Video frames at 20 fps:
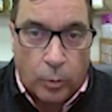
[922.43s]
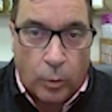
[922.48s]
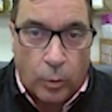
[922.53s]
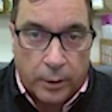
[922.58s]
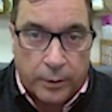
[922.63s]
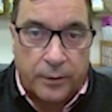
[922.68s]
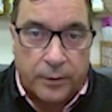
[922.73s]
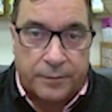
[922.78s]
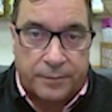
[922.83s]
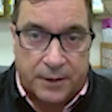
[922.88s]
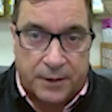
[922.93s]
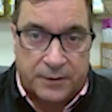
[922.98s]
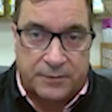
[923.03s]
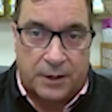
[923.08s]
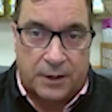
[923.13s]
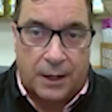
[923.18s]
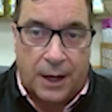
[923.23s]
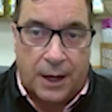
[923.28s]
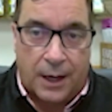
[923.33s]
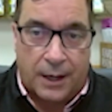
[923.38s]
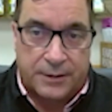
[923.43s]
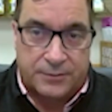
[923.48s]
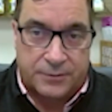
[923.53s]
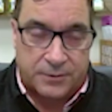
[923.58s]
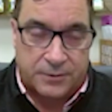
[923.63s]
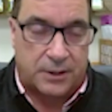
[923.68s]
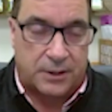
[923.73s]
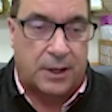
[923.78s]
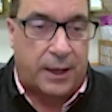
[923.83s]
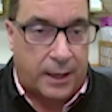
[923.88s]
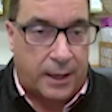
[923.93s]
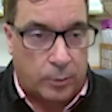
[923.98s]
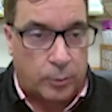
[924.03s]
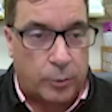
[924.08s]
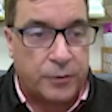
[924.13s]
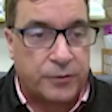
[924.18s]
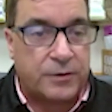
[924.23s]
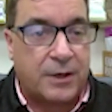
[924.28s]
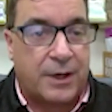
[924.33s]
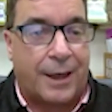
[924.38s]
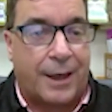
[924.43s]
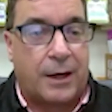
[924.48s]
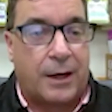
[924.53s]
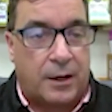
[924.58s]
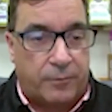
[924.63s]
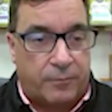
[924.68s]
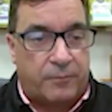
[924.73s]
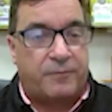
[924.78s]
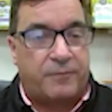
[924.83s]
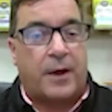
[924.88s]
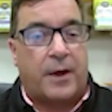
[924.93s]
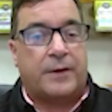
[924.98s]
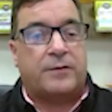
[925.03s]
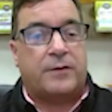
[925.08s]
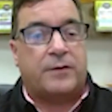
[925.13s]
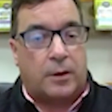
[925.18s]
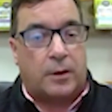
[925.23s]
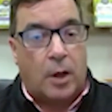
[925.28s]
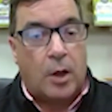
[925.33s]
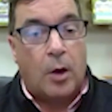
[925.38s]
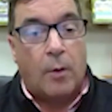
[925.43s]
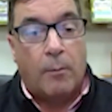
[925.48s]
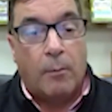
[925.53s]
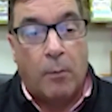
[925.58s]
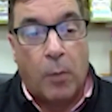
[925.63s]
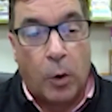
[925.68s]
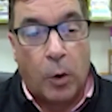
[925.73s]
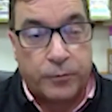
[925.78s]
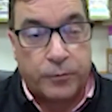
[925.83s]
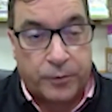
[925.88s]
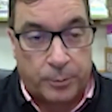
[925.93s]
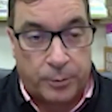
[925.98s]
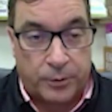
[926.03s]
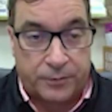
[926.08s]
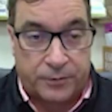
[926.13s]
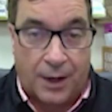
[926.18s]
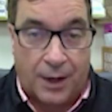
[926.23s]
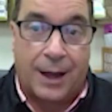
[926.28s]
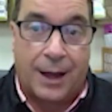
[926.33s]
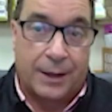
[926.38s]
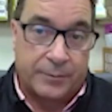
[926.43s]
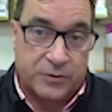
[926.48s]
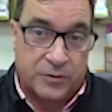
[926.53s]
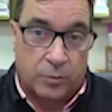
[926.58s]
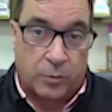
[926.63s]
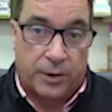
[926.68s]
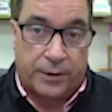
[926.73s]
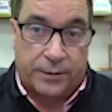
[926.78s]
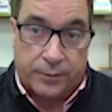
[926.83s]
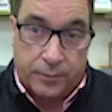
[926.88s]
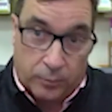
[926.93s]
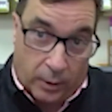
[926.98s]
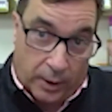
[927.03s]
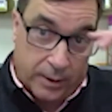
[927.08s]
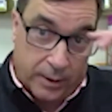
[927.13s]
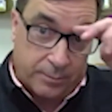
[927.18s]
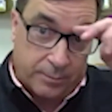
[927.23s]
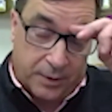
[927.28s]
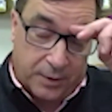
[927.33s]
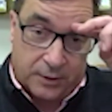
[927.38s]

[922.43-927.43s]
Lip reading: one of the things that I see animals get infected multiple times with, right?